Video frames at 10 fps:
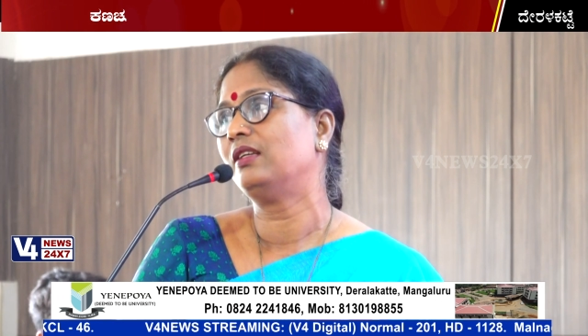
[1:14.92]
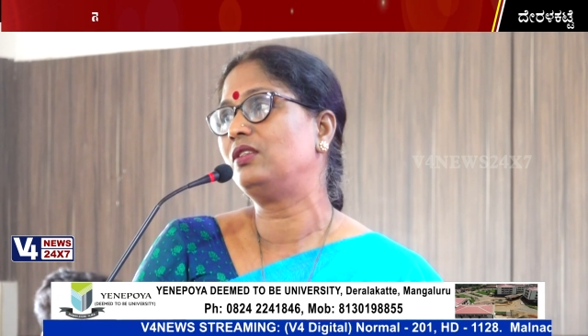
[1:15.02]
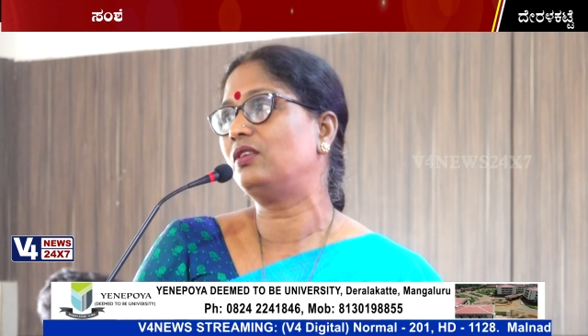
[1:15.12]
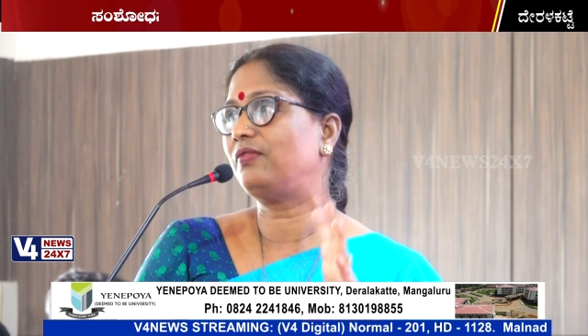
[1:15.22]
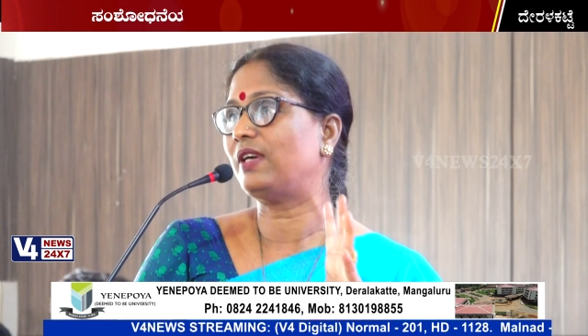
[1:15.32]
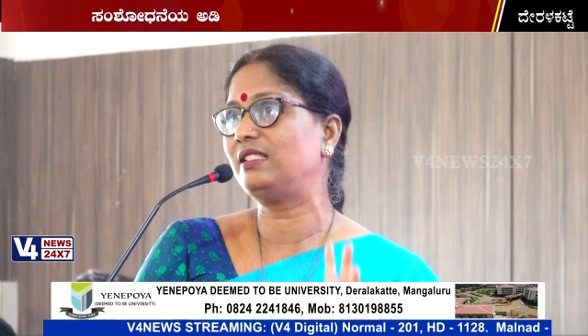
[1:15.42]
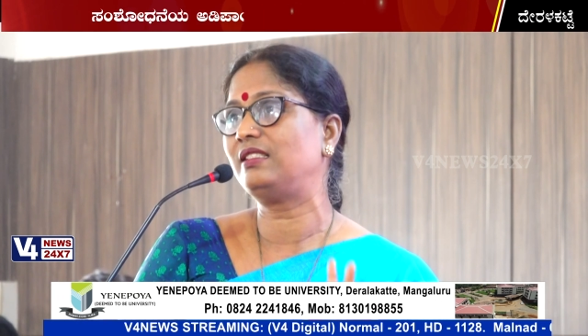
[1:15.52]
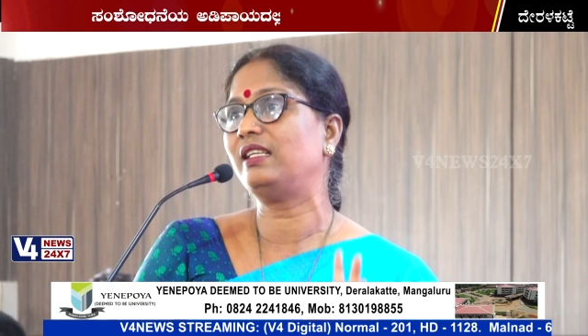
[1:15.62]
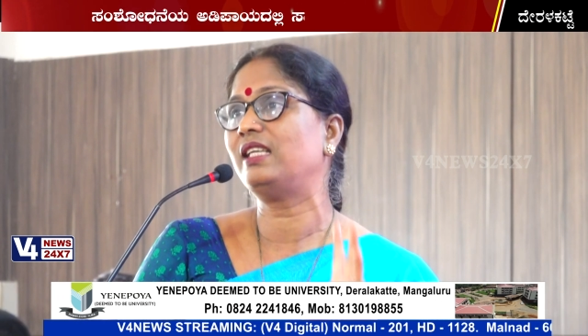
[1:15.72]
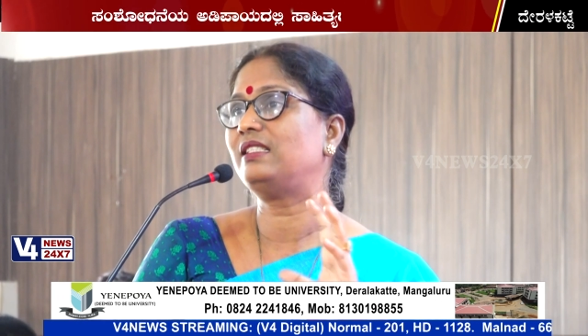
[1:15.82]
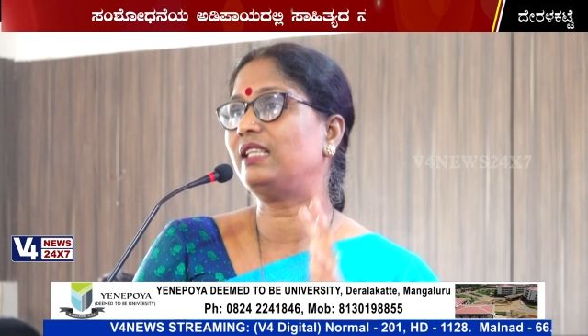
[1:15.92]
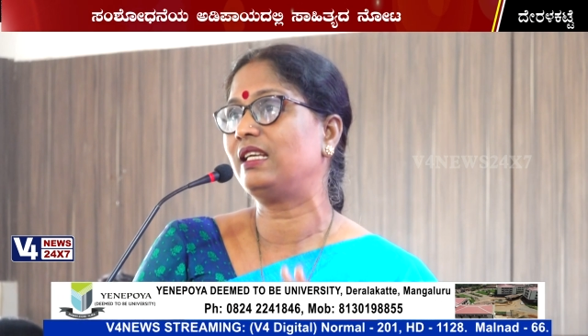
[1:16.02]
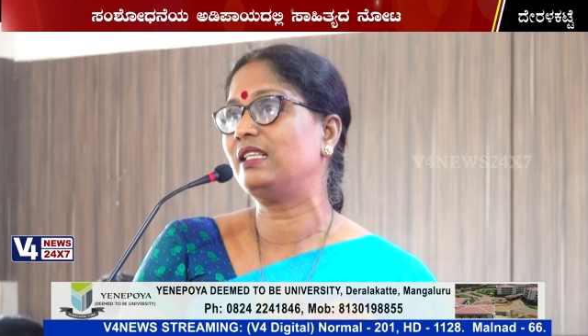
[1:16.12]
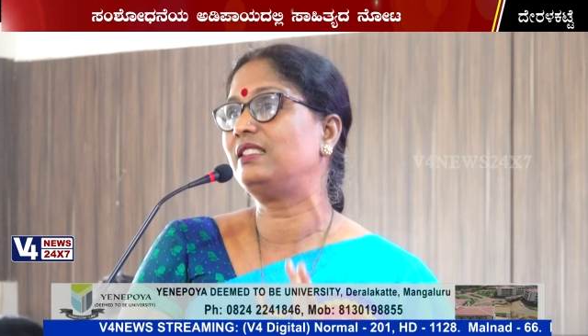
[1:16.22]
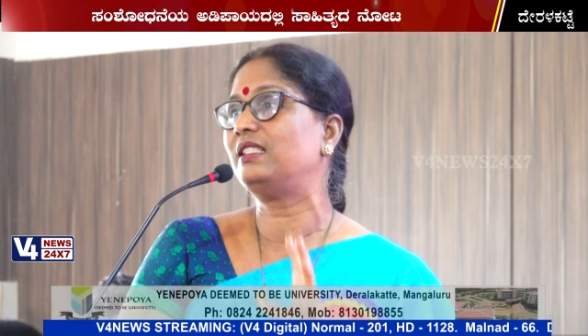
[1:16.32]
So first stage,
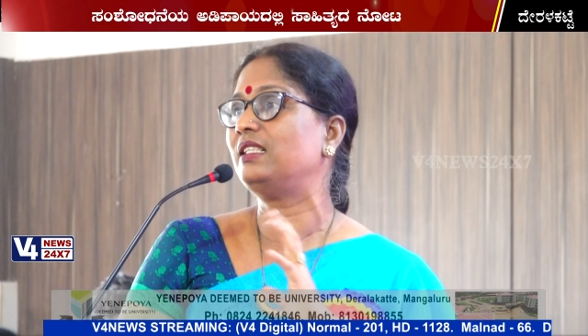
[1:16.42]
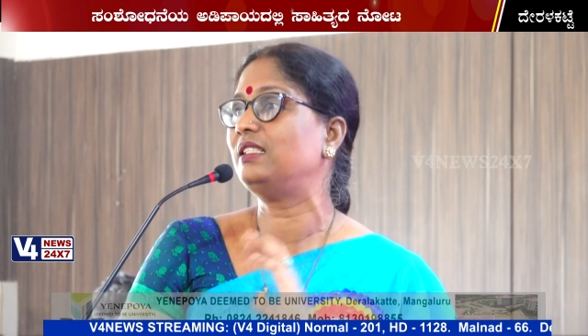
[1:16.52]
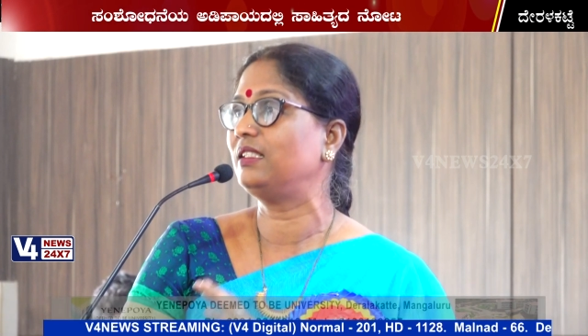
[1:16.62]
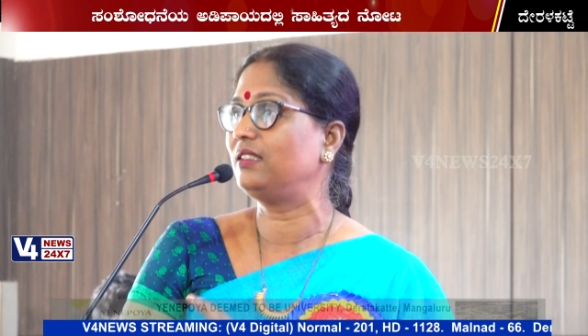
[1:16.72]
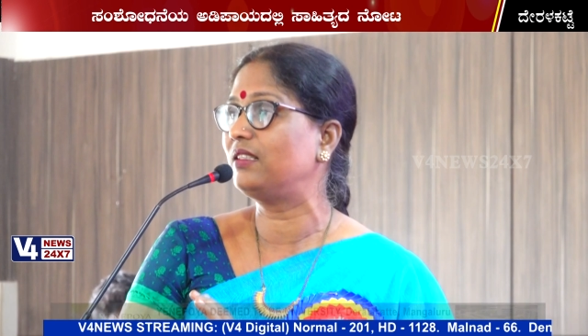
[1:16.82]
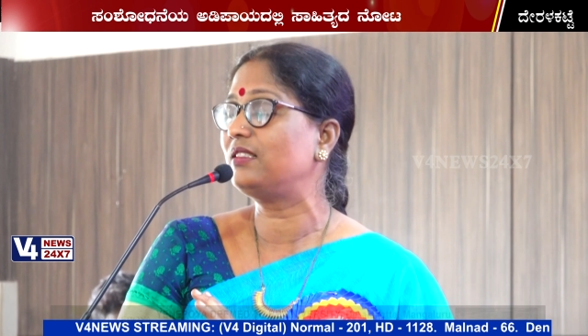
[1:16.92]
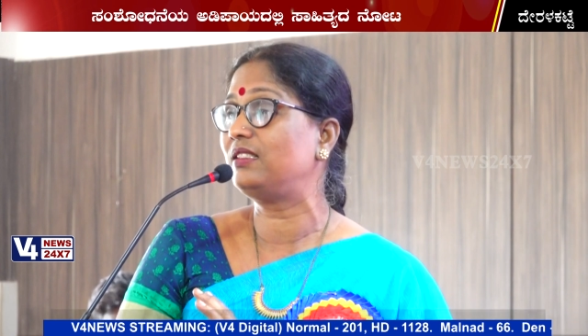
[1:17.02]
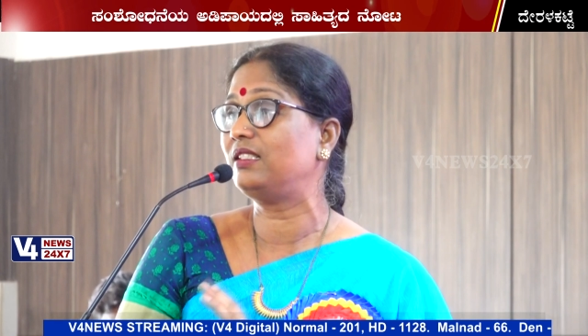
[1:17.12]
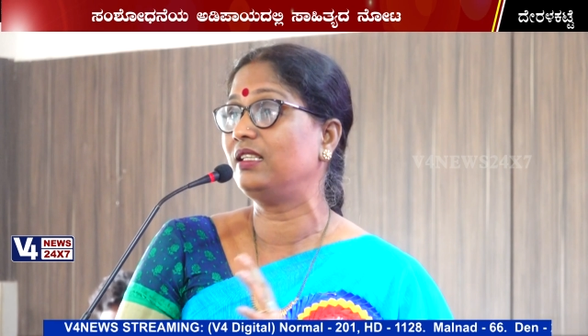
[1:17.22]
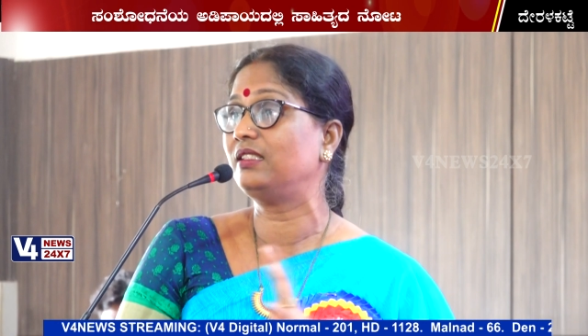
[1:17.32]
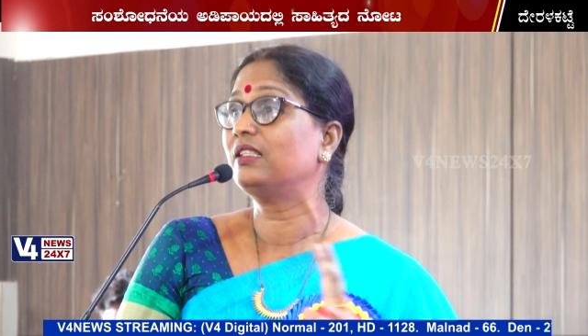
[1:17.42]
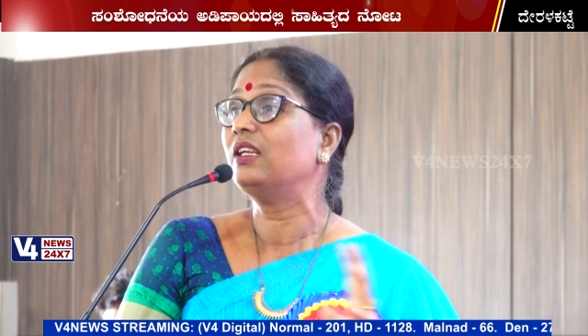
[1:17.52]
second stage and third stage,